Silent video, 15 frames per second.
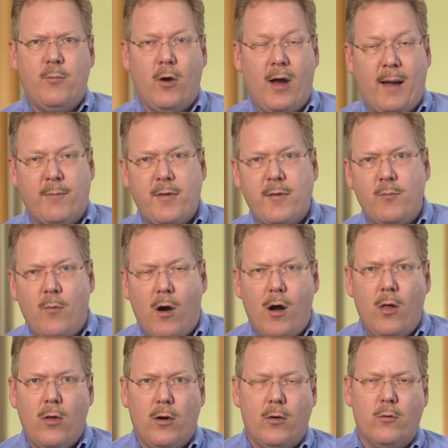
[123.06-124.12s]
perhaps
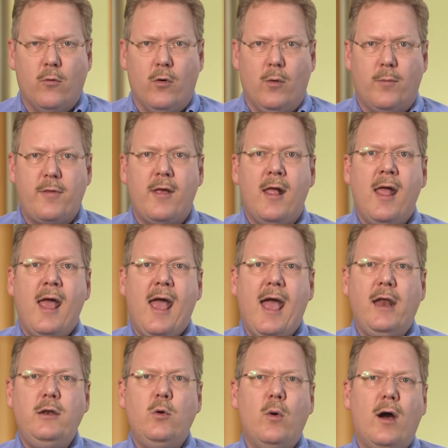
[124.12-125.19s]
smaller groups,
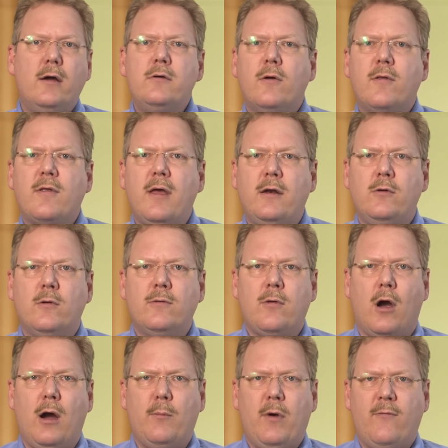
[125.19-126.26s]
and you understand your
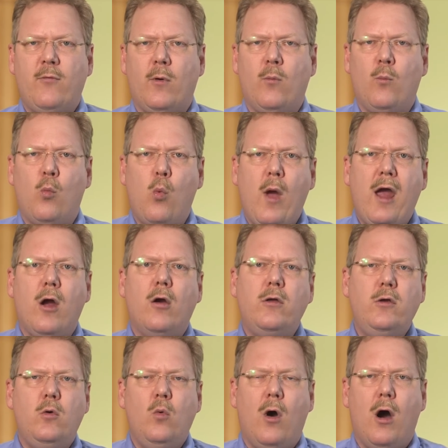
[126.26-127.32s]
Dharma from where
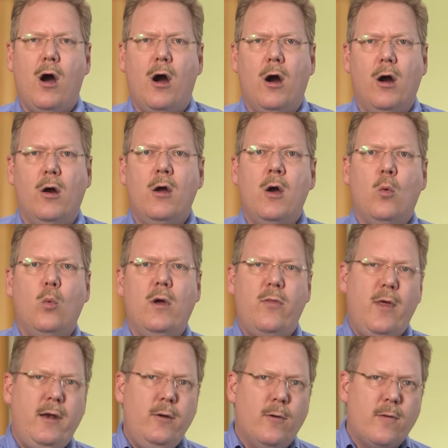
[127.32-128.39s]
you are
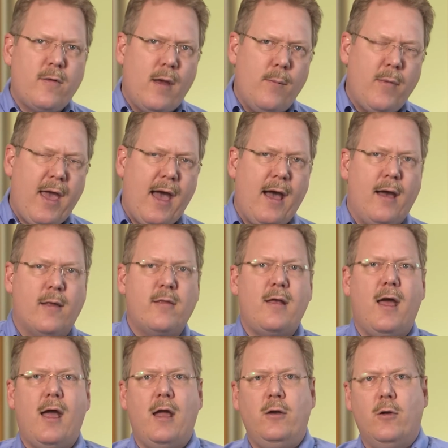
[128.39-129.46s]
within your subcaste
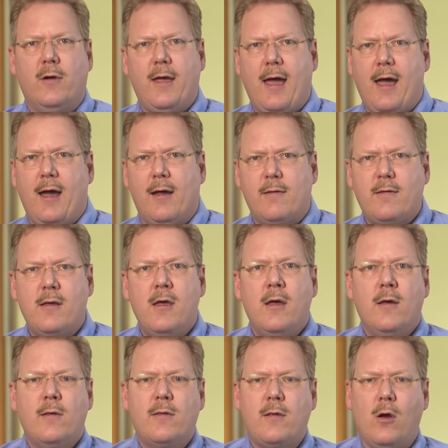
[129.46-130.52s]
and your caste.
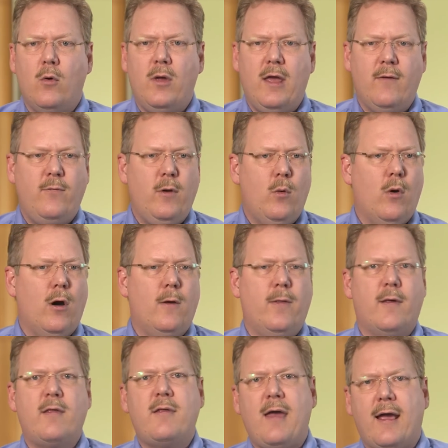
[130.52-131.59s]
So if you are
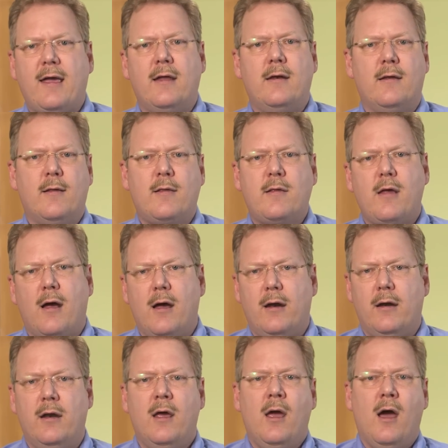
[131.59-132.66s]
the second
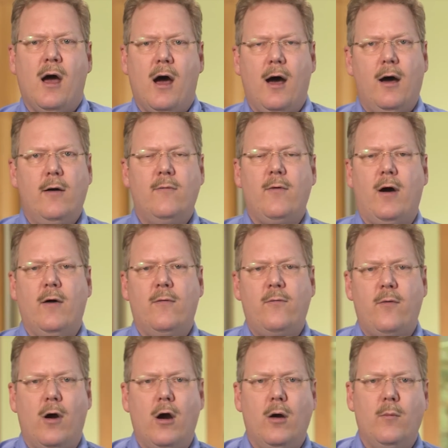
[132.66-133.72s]
son of a
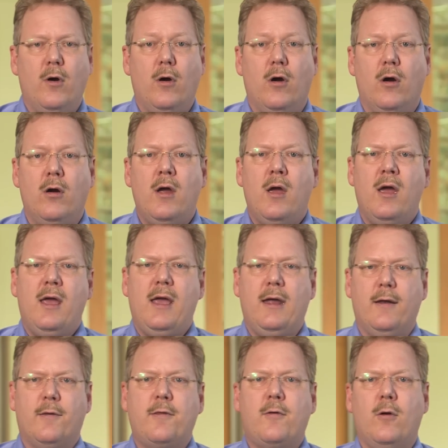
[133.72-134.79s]
farmer in
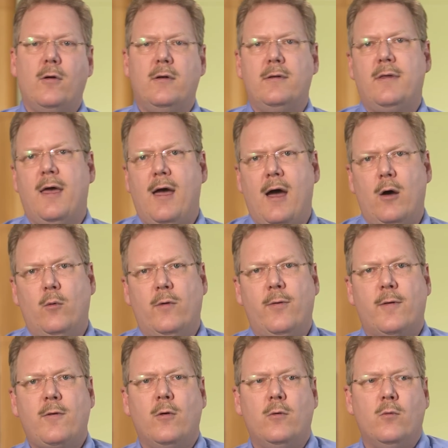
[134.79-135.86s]
a certain town with a
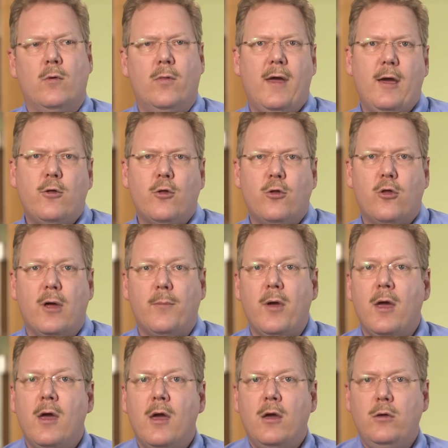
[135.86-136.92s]
certain relationship,
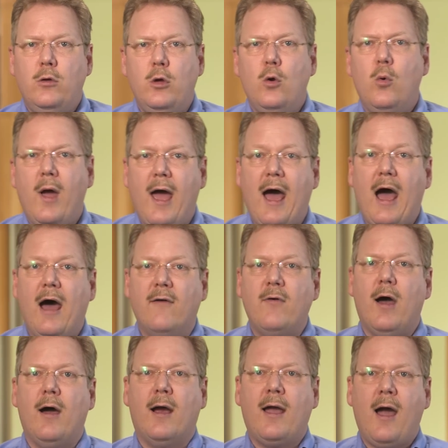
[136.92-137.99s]
you have
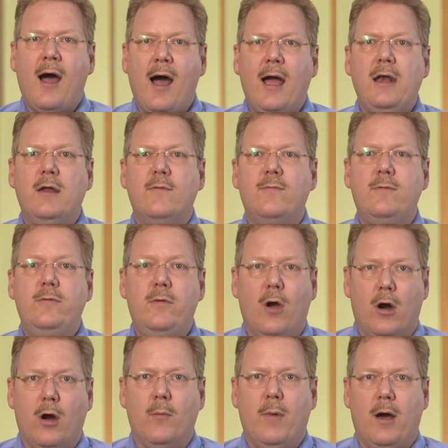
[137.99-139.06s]
a kind of
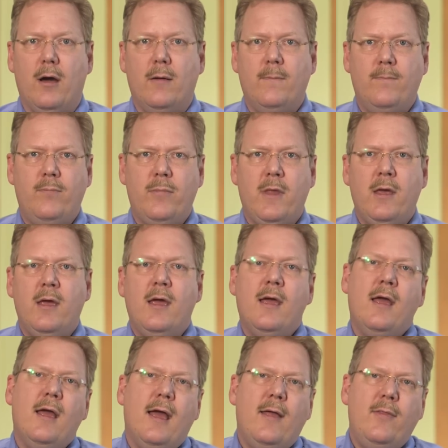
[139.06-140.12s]
Dharma.
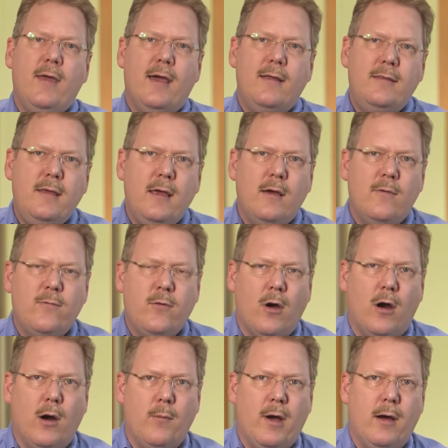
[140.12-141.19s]
And the idea of
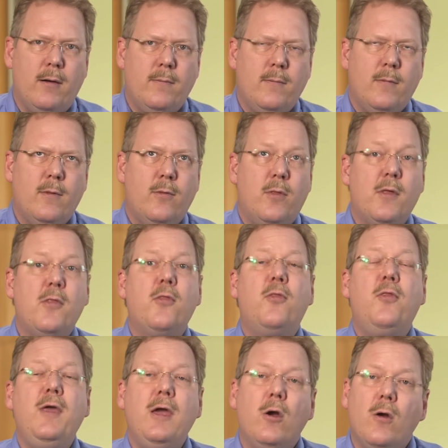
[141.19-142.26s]
Dharma, the
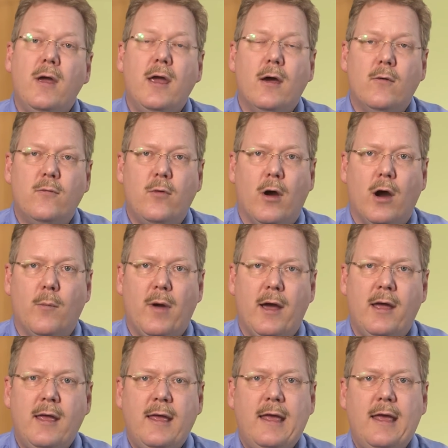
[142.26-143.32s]
theory of
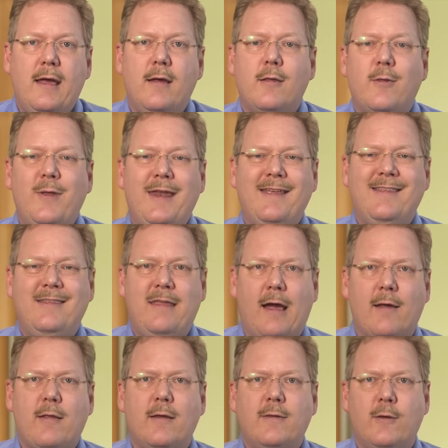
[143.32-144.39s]
Dharma, is that it
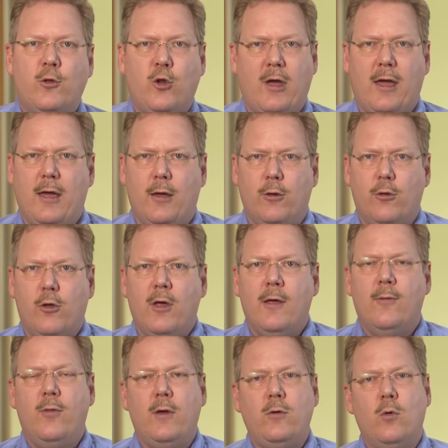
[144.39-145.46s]
doesn't change,
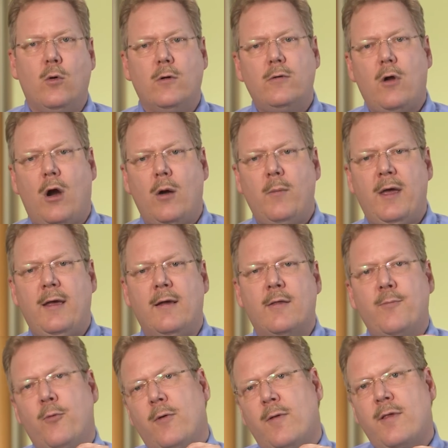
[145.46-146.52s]
that your Dharma is
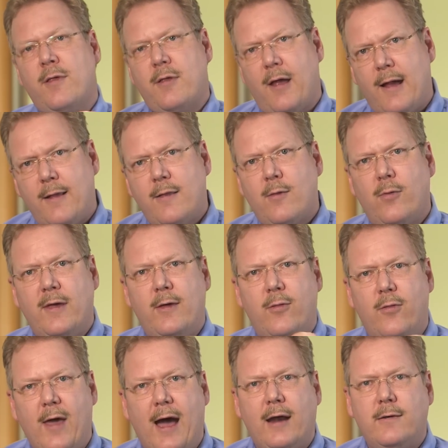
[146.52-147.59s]
precisely
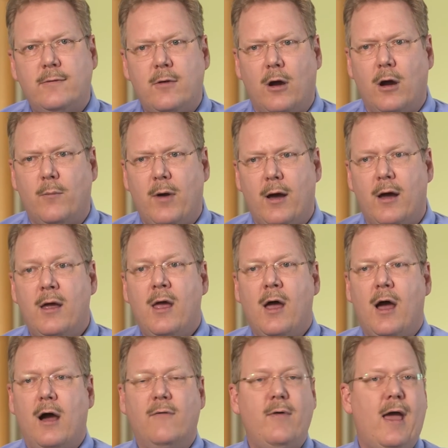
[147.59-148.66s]
that Dharma
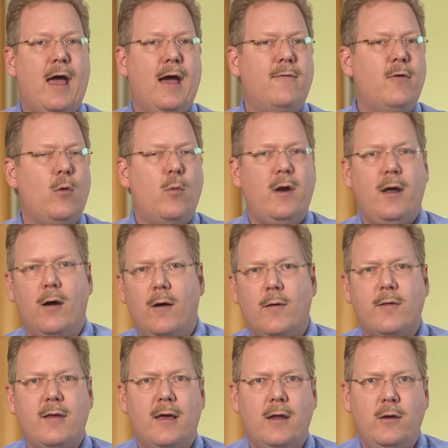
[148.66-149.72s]
of everyone
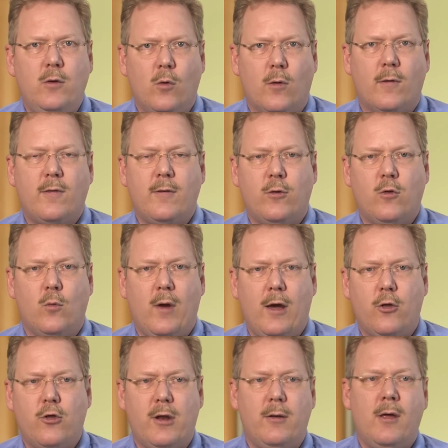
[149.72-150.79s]
else in your
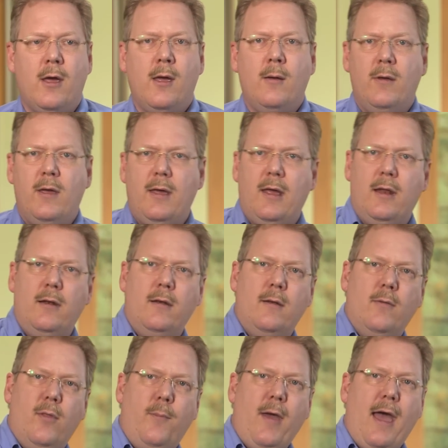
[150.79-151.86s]
situation in
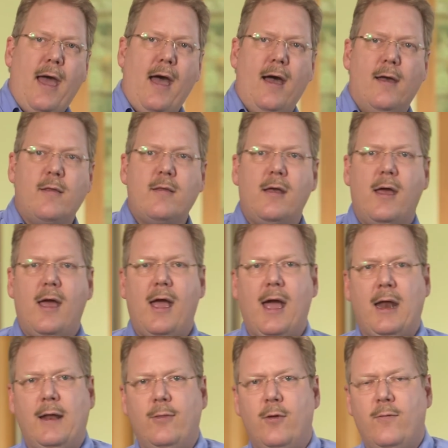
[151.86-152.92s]
the past
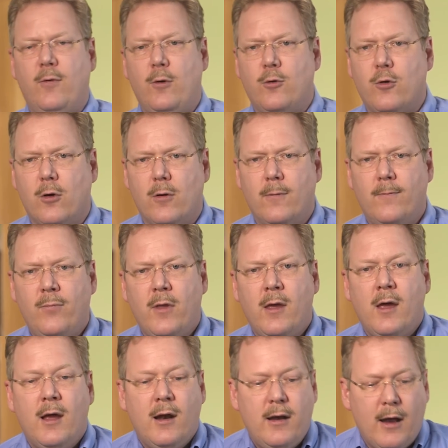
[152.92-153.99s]
and in the future.
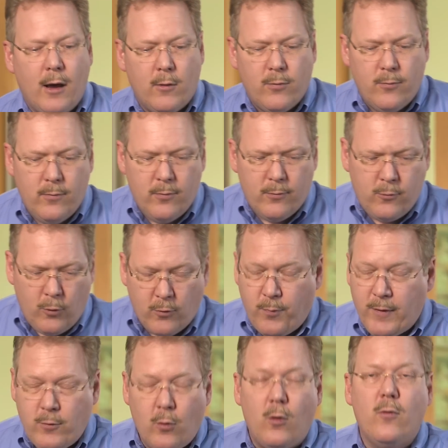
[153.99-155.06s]
Now, truth be
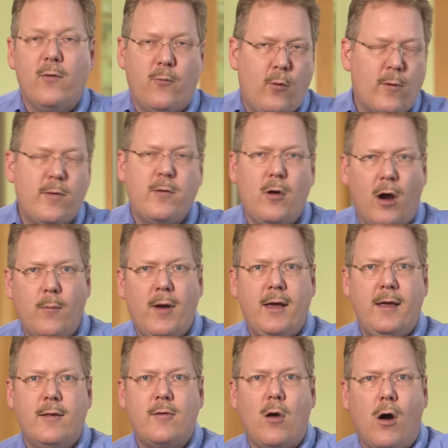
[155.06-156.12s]
told, of course, Dharma
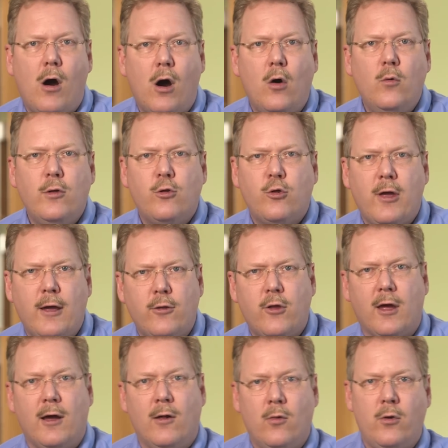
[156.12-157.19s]
is always
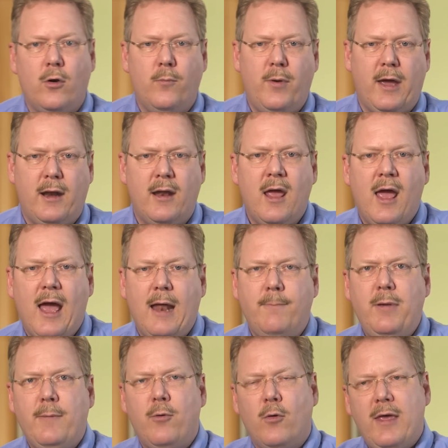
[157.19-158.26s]
changing a little bit, and
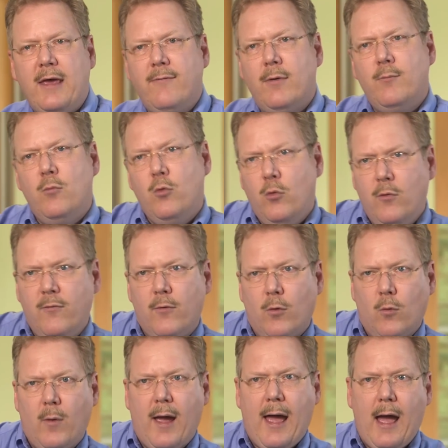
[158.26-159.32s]
people even move
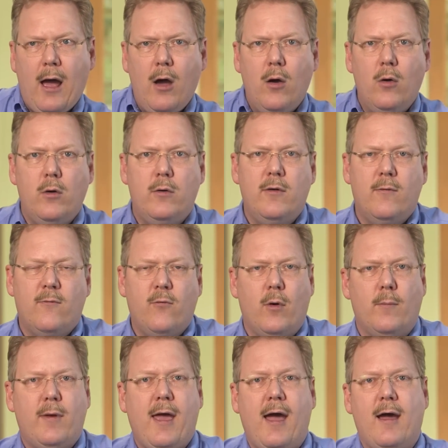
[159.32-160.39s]
around
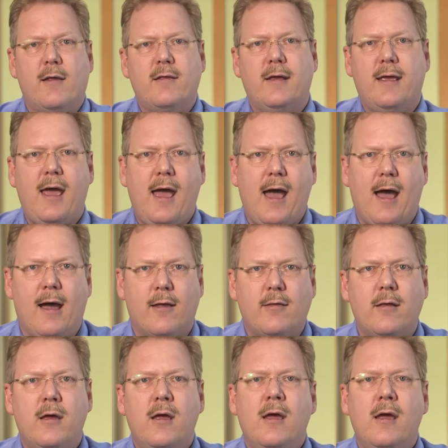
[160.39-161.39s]
from caste to caste.